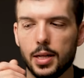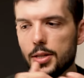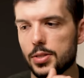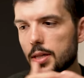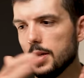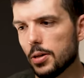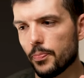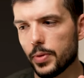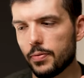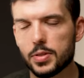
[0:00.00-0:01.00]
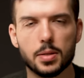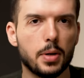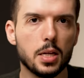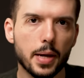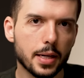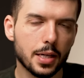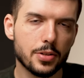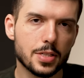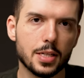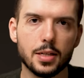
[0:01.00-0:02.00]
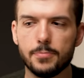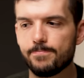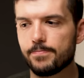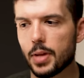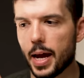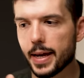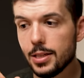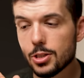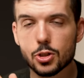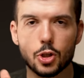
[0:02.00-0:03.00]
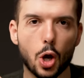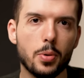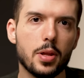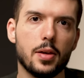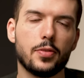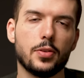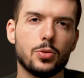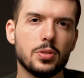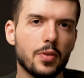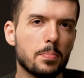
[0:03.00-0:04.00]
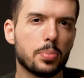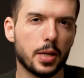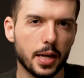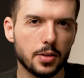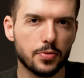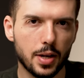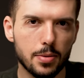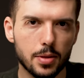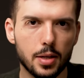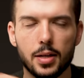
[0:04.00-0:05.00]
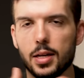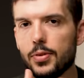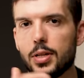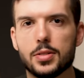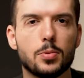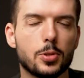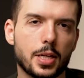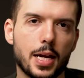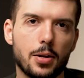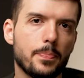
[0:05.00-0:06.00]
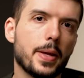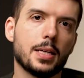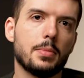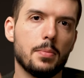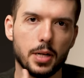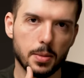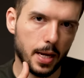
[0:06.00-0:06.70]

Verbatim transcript: and just say, no, if it's a money back guarantee, I can just go into this sort of on blind faith. If it doesn't work out, I get my money